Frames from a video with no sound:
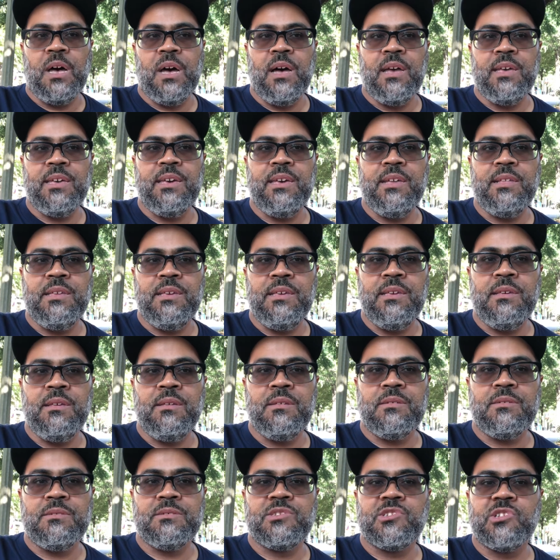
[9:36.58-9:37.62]
any
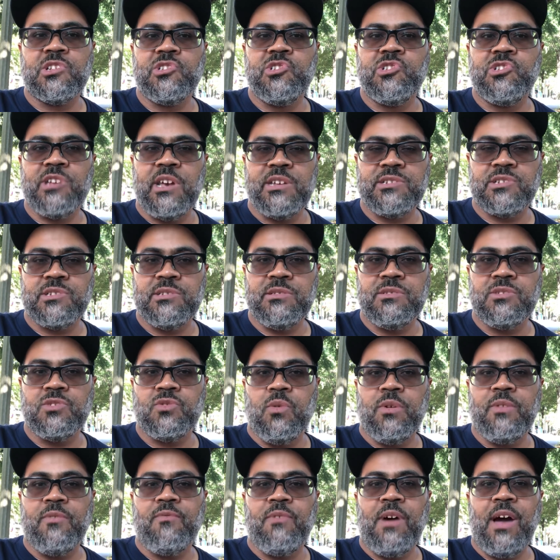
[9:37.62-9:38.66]
suggestions
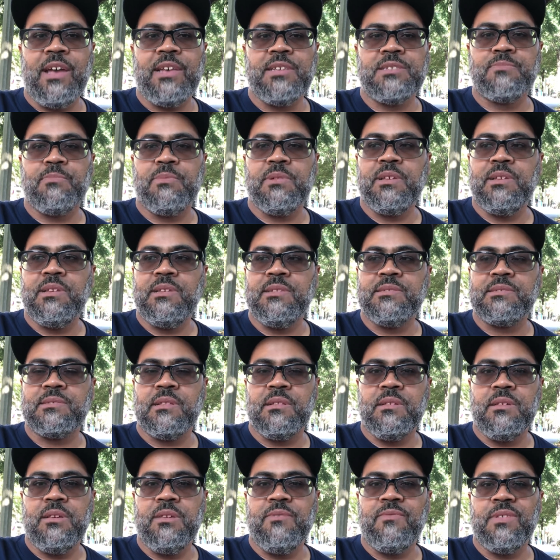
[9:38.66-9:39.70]
or advice, please
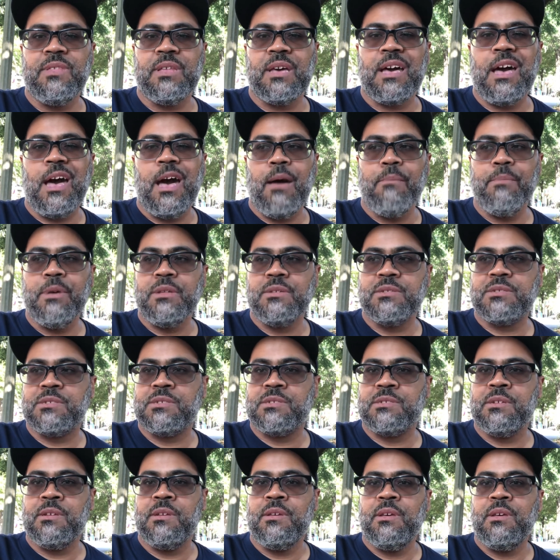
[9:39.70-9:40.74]
leave in the
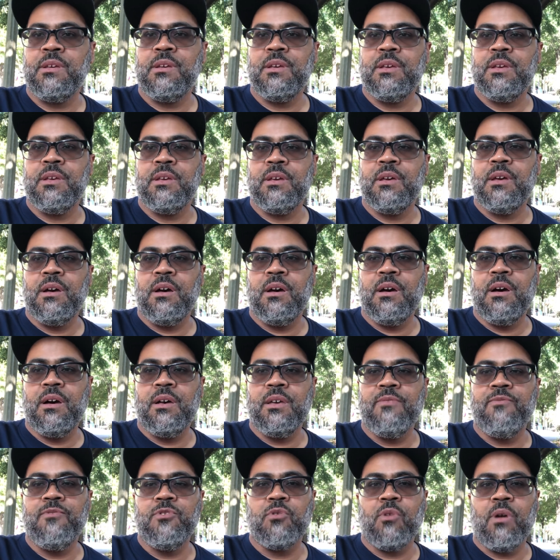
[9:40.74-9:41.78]
comments.
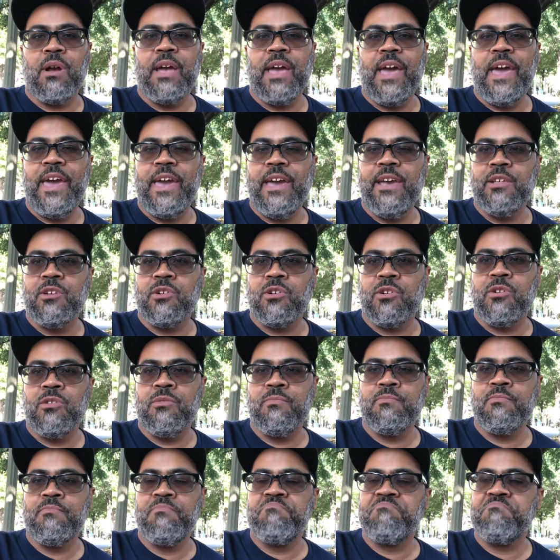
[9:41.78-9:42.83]
If you're a hater,
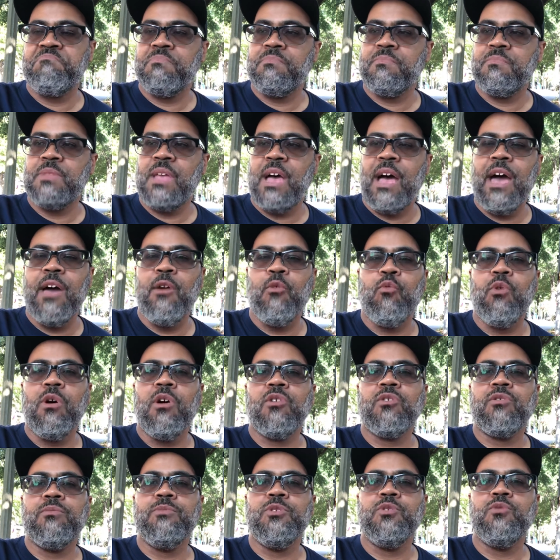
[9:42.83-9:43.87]
I
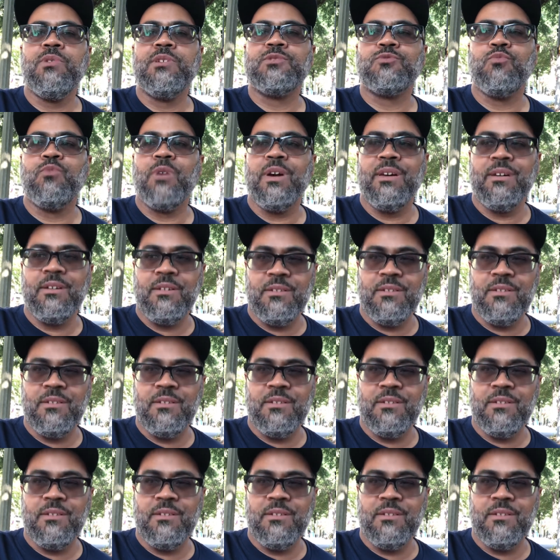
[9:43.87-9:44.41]
welcome you as well.